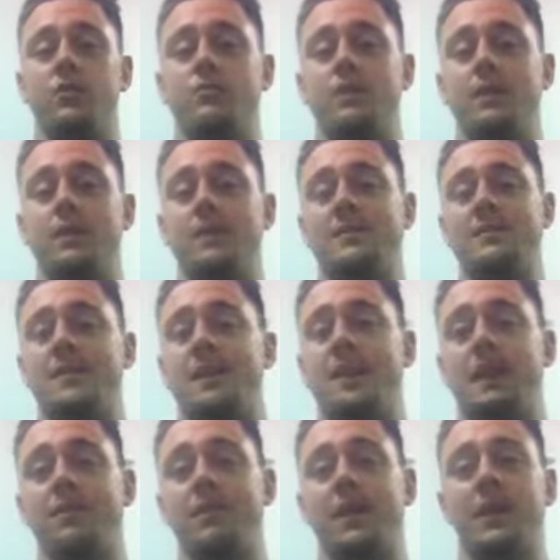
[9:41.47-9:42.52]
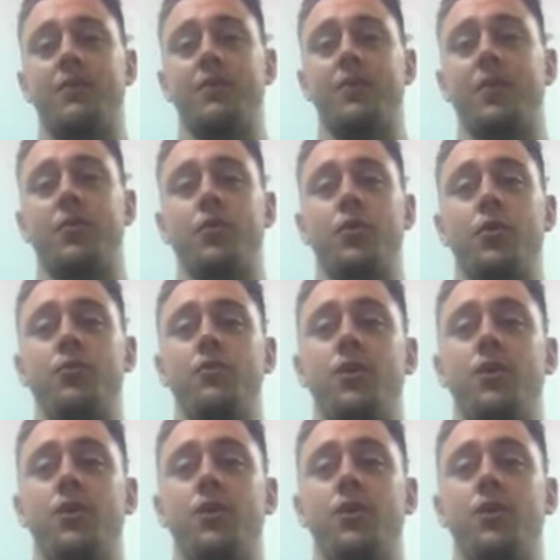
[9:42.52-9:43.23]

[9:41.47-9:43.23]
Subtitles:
which means they'd have to get everyone through.